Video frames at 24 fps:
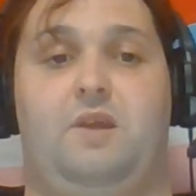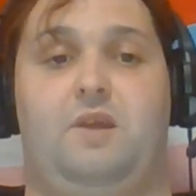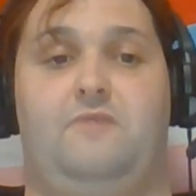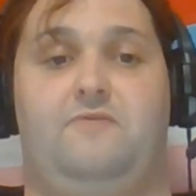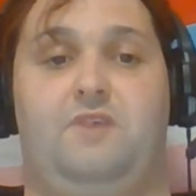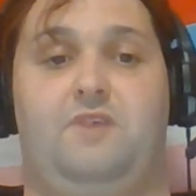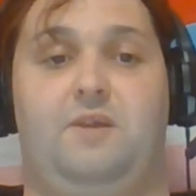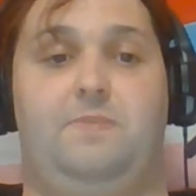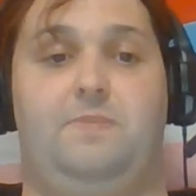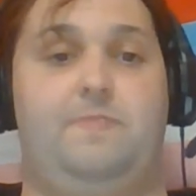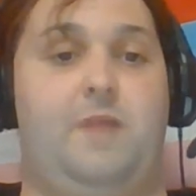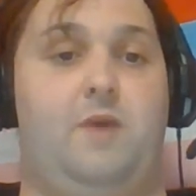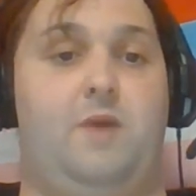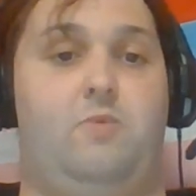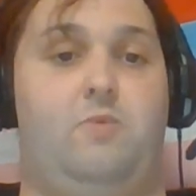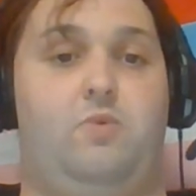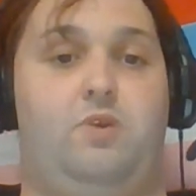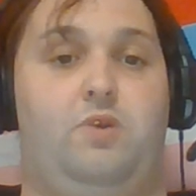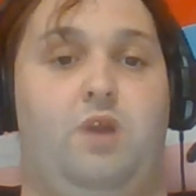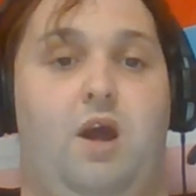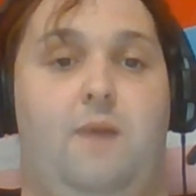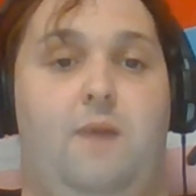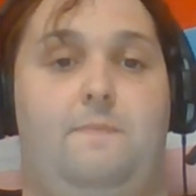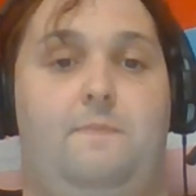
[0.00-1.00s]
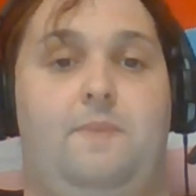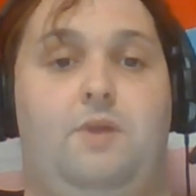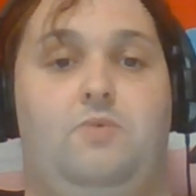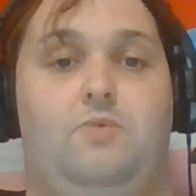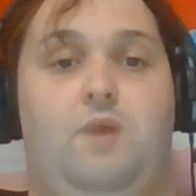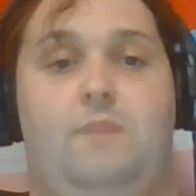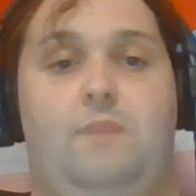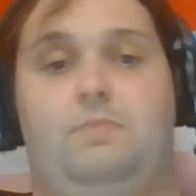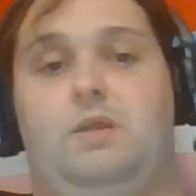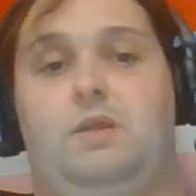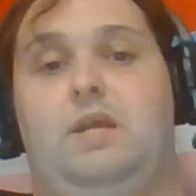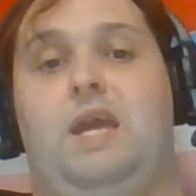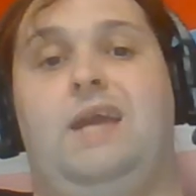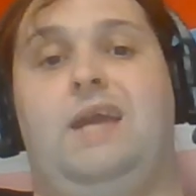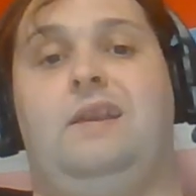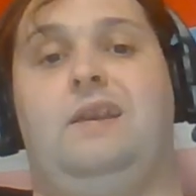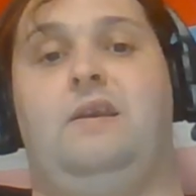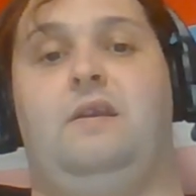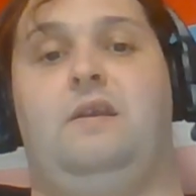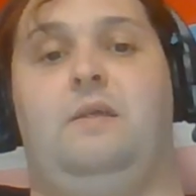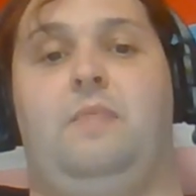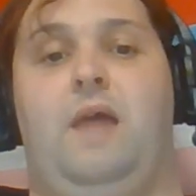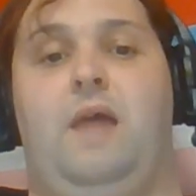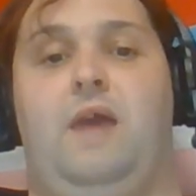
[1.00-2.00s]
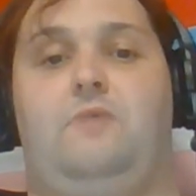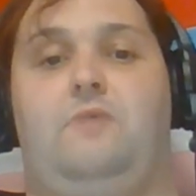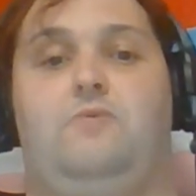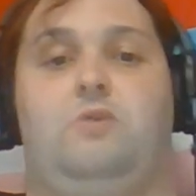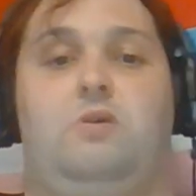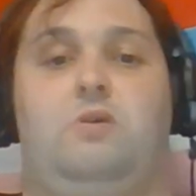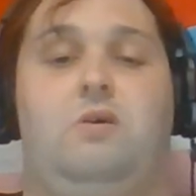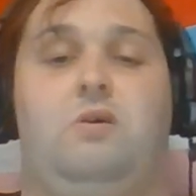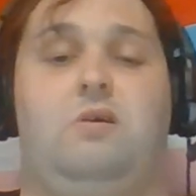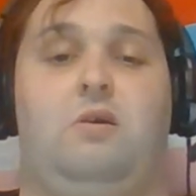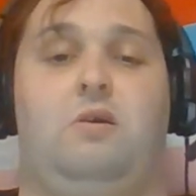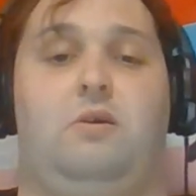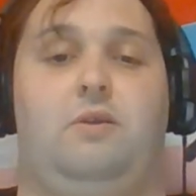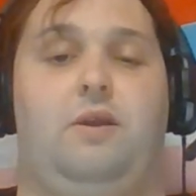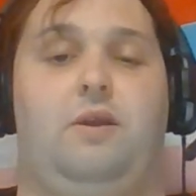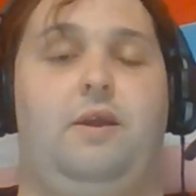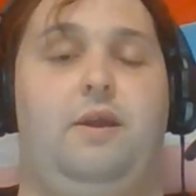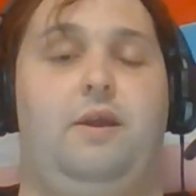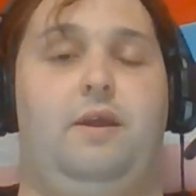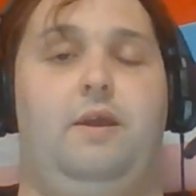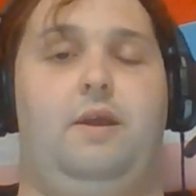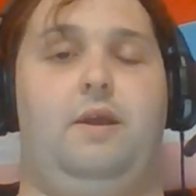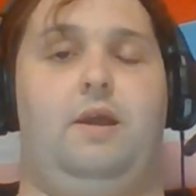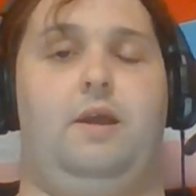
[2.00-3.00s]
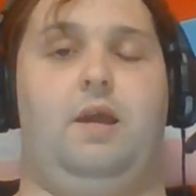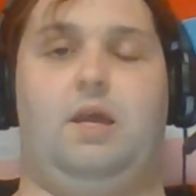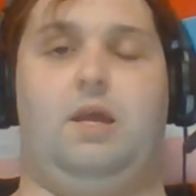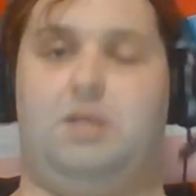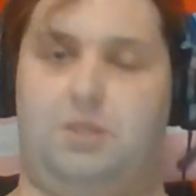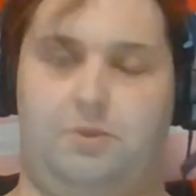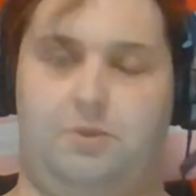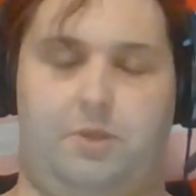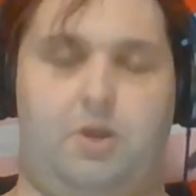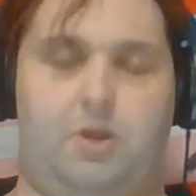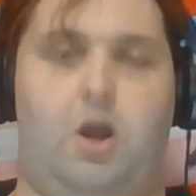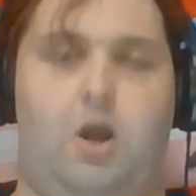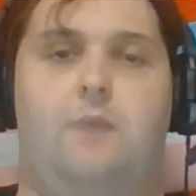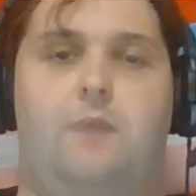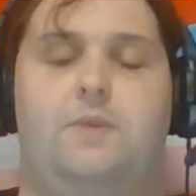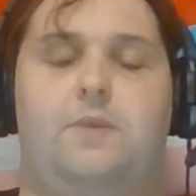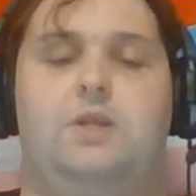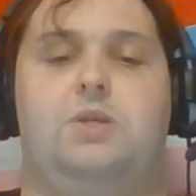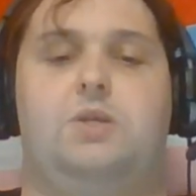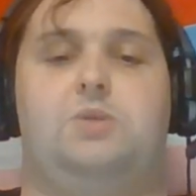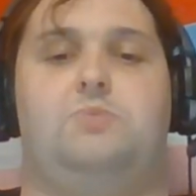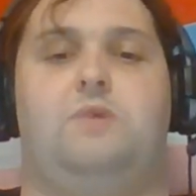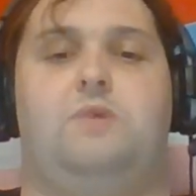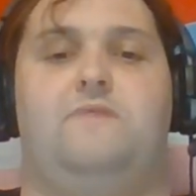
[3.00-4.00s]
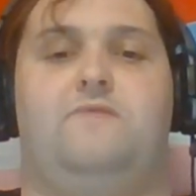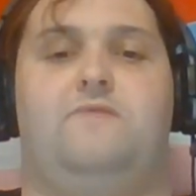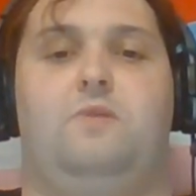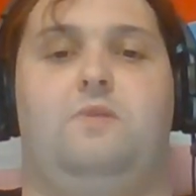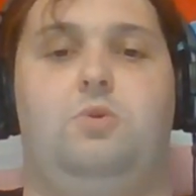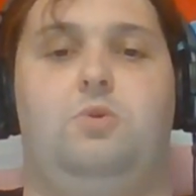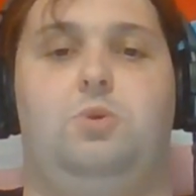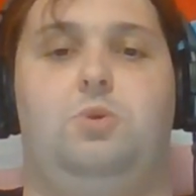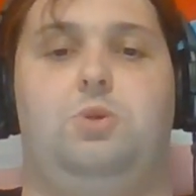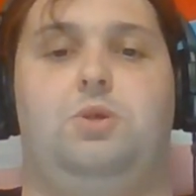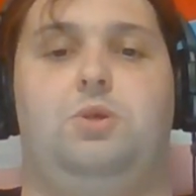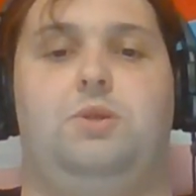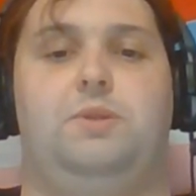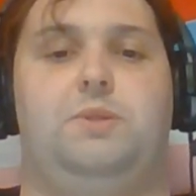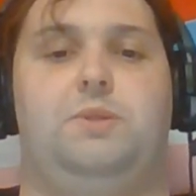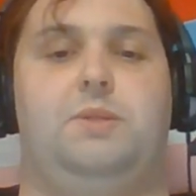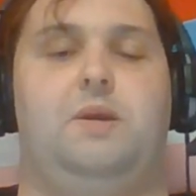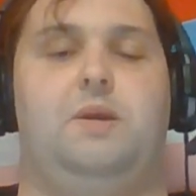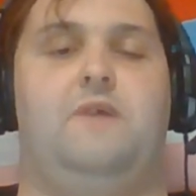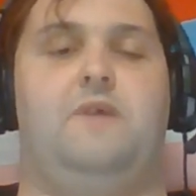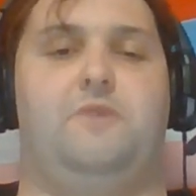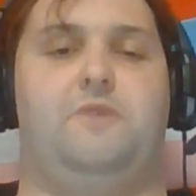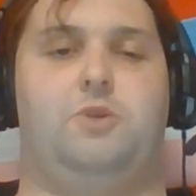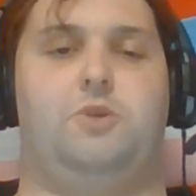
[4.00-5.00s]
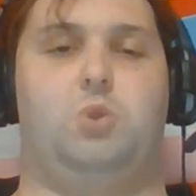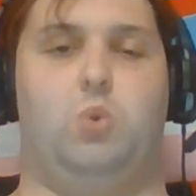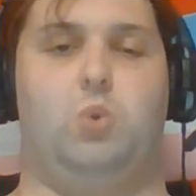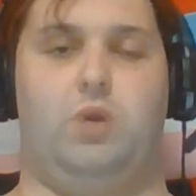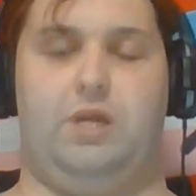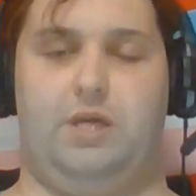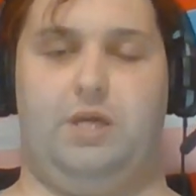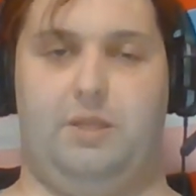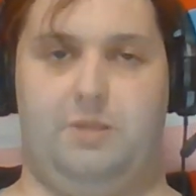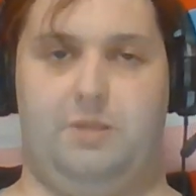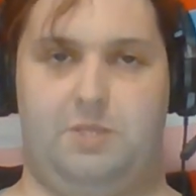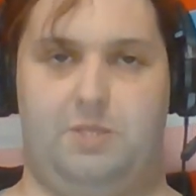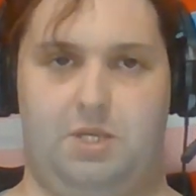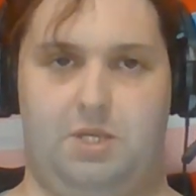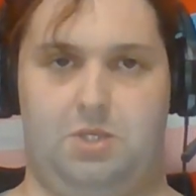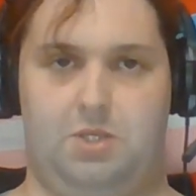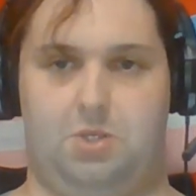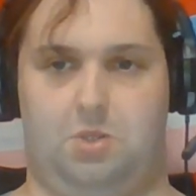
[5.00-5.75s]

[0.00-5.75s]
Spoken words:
a feat that would not be replicated in that regard until the communist revolutions of the 20th